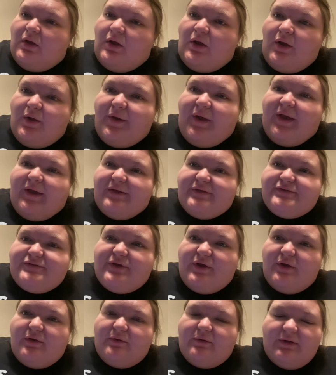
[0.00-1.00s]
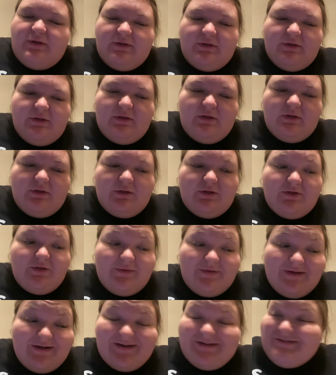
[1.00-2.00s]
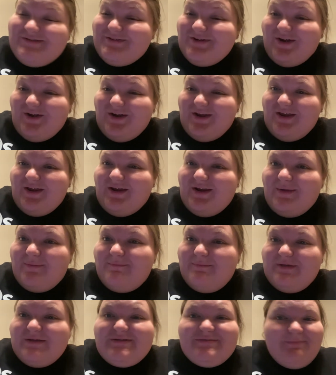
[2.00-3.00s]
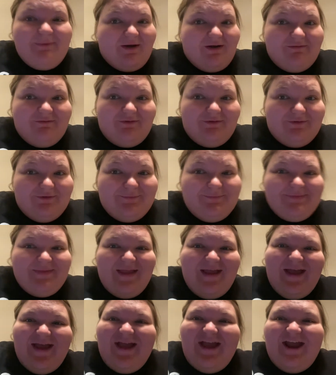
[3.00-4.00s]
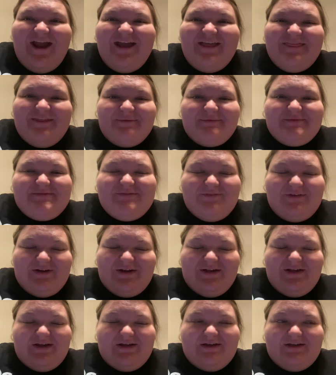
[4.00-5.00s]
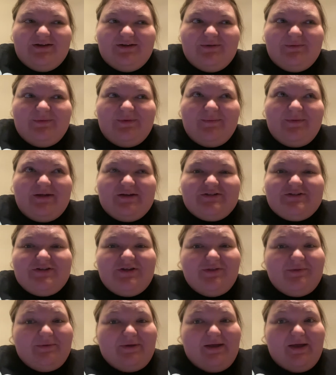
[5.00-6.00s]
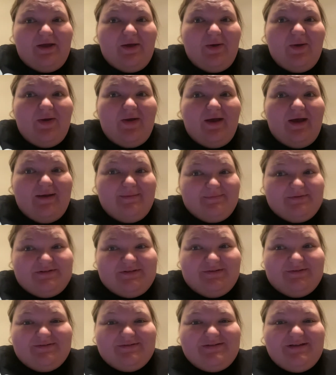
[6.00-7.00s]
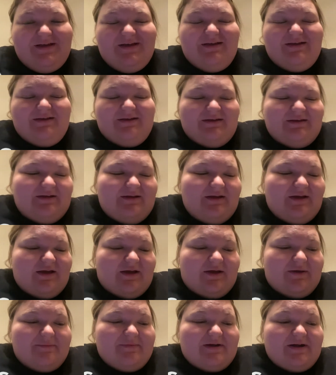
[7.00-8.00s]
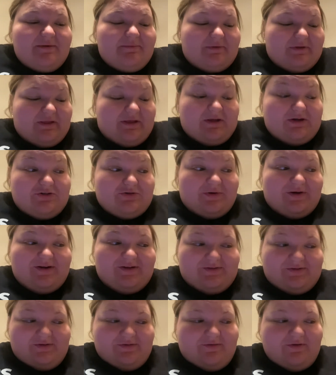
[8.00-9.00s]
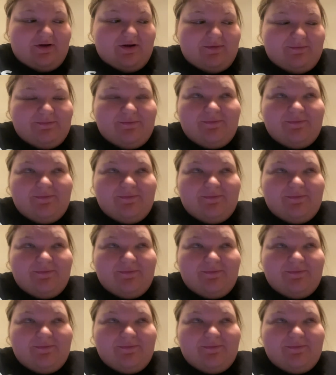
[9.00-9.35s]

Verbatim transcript: okay, so Chloe and I started Ms. Marvel, and that was very good. We watched three episodes, um, and I really enjoyed it so far.